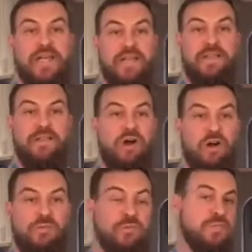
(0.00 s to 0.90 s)
Island
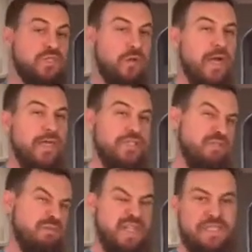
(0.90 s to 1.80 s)
all from scratch
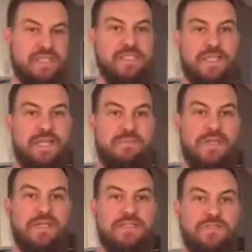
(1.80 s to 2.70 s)
in less than 10
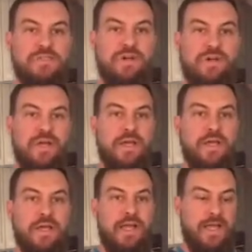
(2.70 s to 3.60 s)
minutes or so.
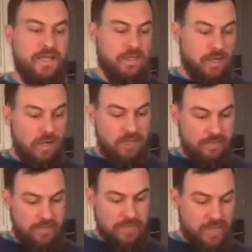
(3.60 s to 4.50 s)
And all
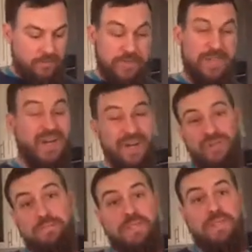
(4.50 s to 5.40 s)
of this stuff is
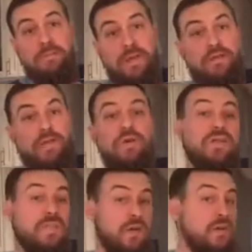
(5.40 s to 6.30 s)
100% paleo.
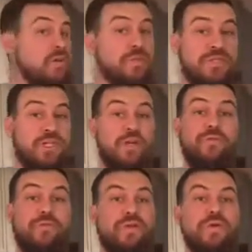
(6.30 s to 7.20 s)
It's 100%
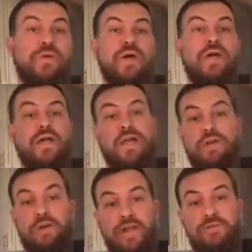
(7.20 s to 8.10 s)
good for you, and
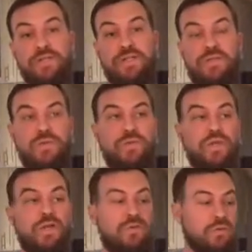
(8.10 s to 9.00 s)
you don't have to,
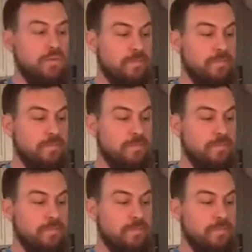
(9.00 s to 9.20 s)
you know,